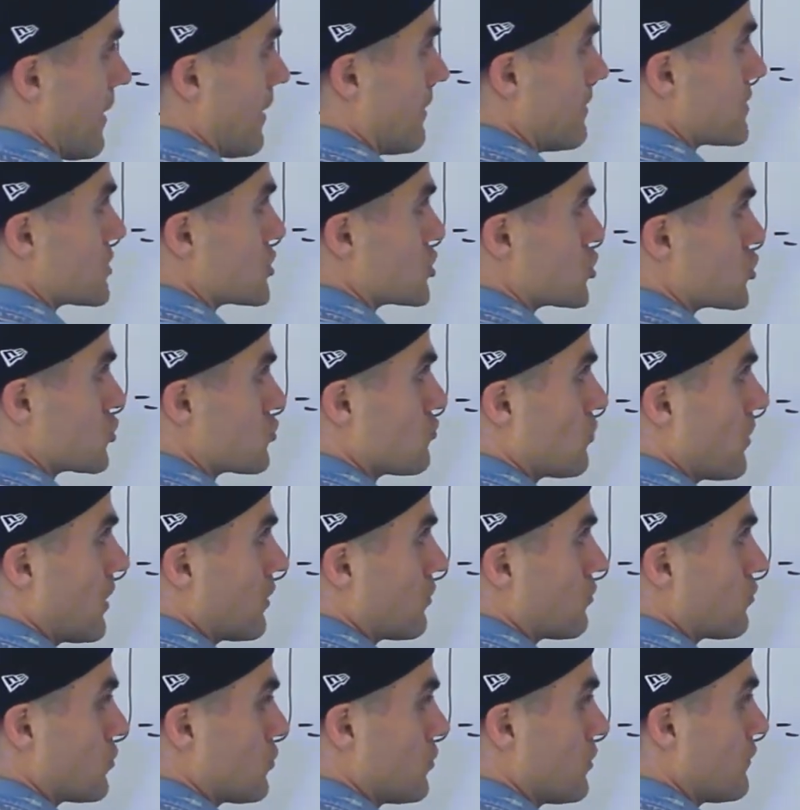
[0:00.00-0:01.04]
then the
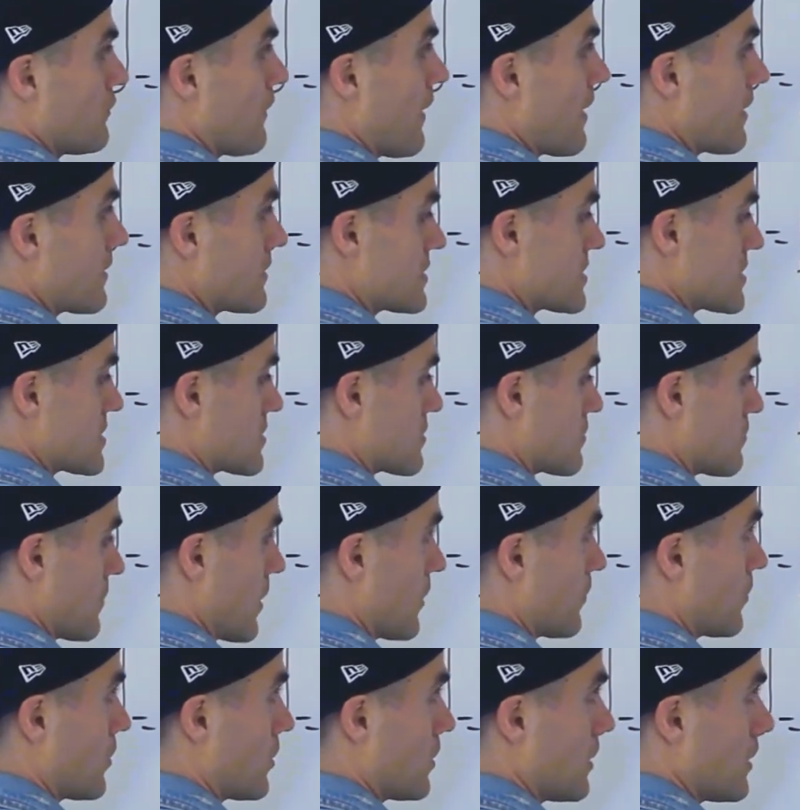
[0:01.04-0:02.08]
square root of x,
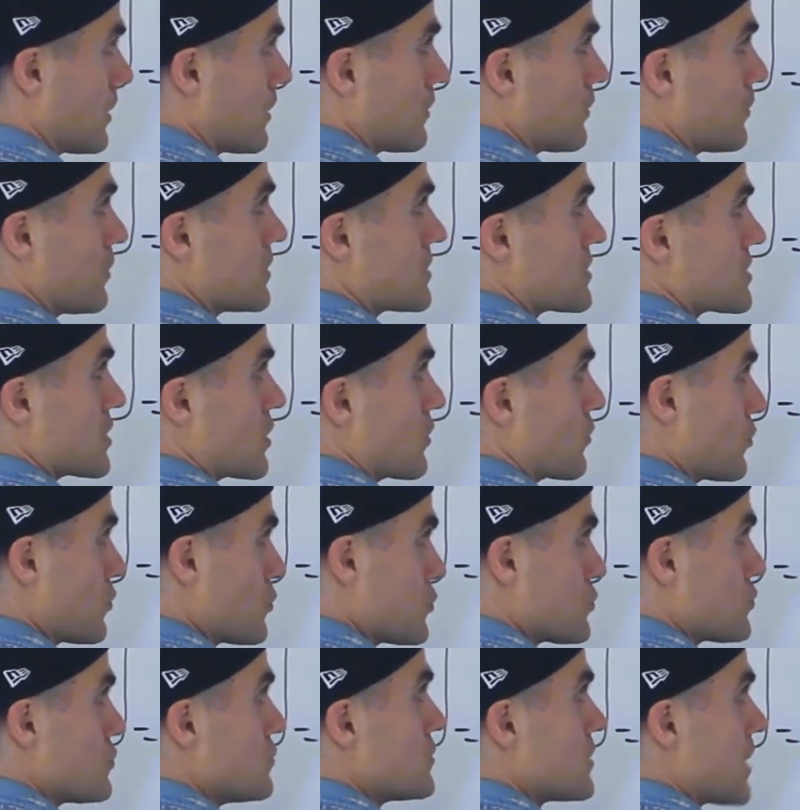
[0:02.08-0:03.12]
remember it was a
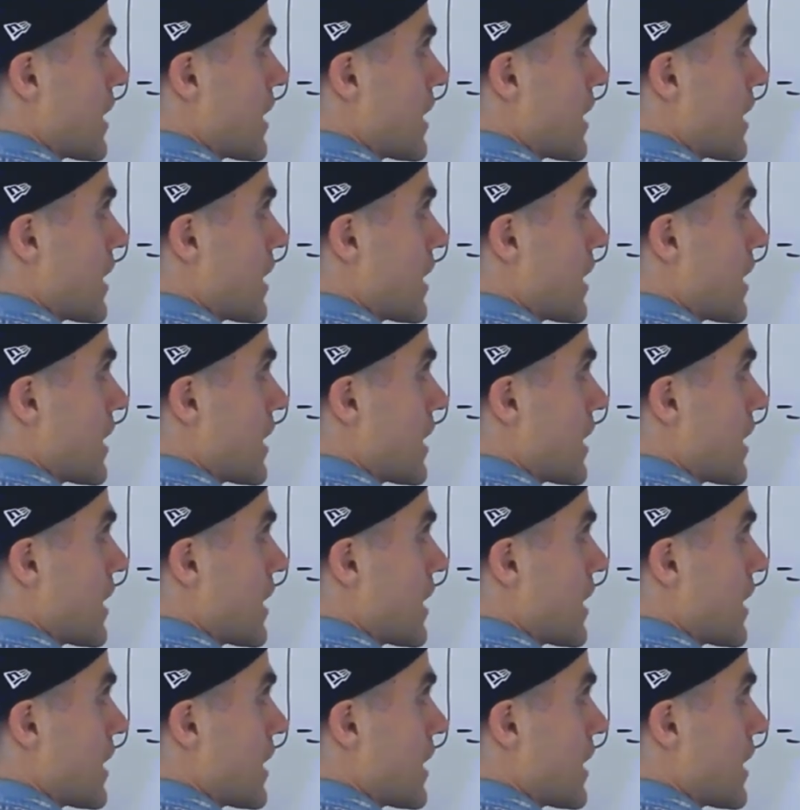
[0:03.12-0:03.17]
root 2